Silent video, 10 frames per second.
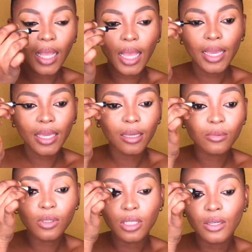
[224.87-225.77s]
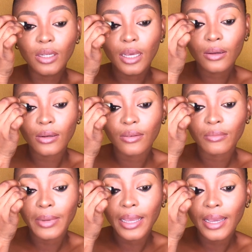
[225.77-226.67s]
I came to the inner corner
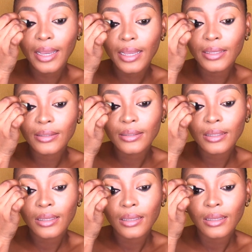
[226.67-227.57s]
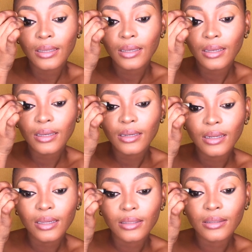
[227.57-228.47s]
of my eyes and
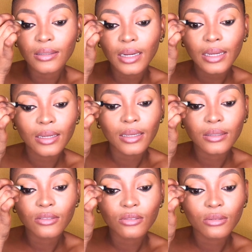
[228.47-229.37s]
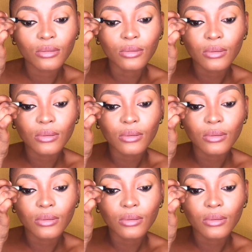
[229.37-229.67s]
then drag it to